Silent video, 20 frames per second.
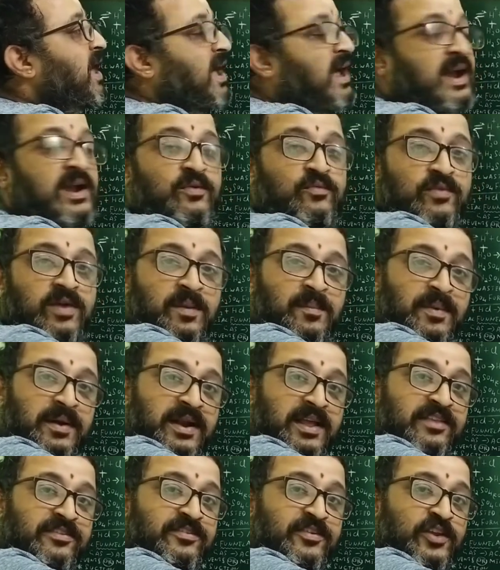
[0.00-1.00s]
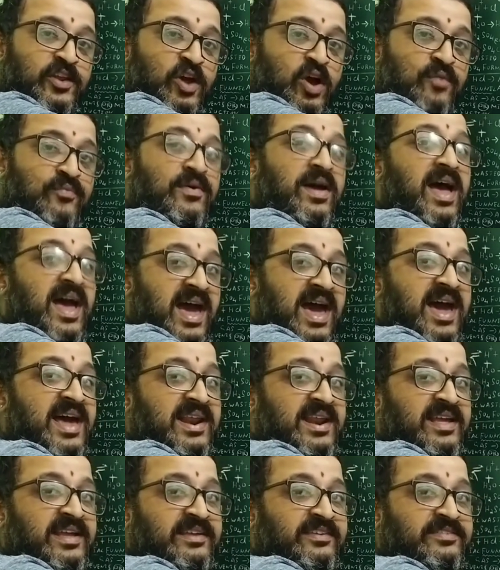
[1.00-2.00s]
and vapor density of
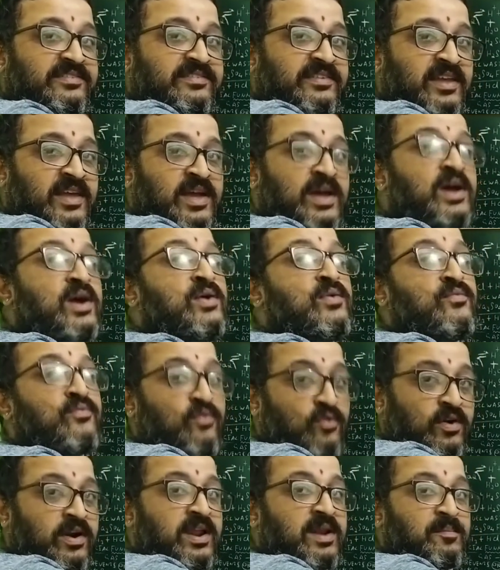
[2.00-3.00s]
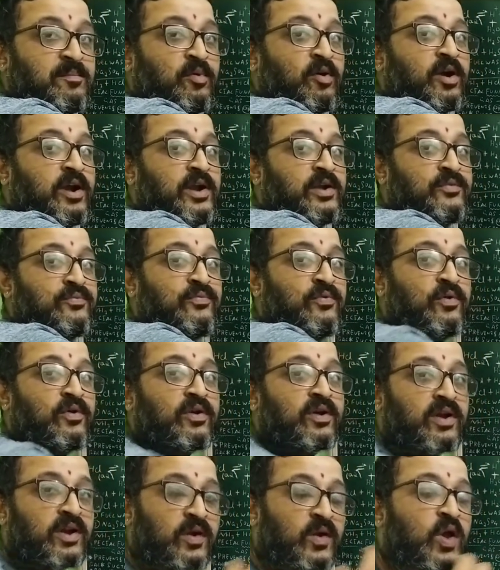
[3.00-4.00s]
air is
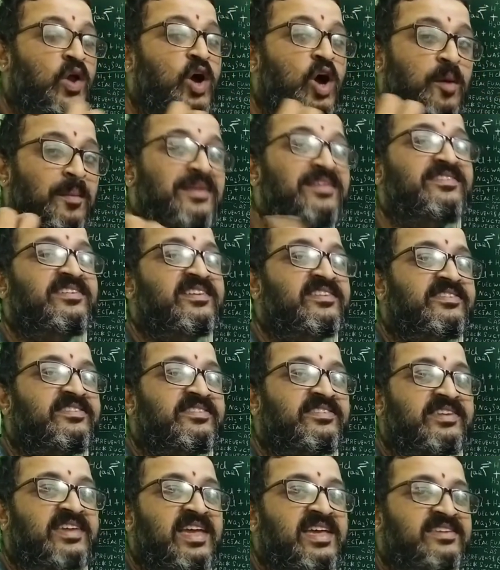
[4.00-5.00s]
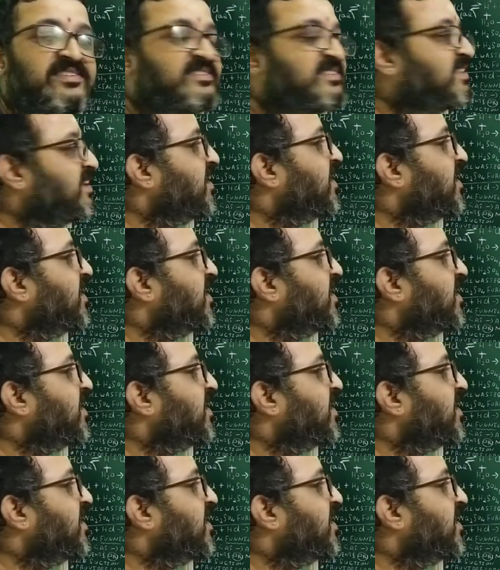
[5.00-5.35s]
14.4. Now common sense says